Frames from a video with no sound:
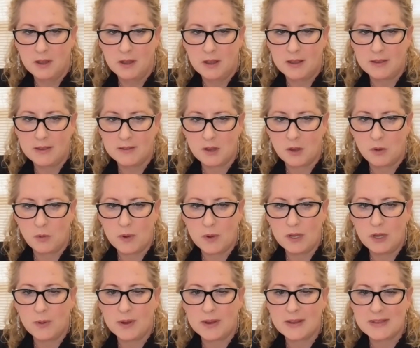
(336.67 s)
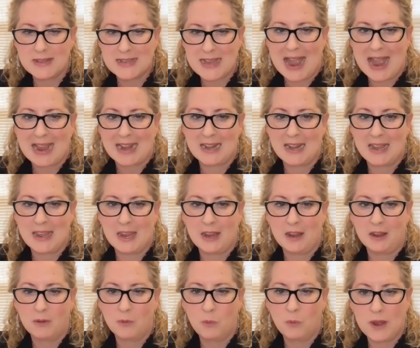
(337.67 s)
And so we knew
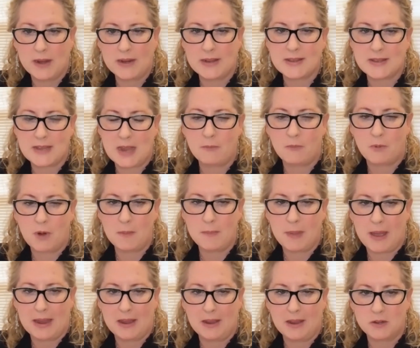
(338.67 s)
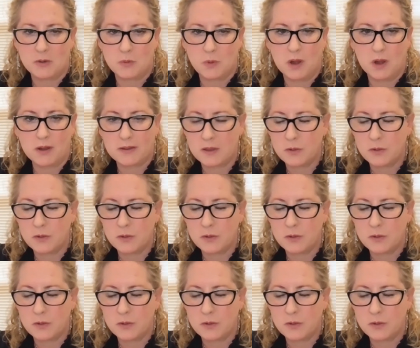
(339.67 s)
exactly where to step right back into work.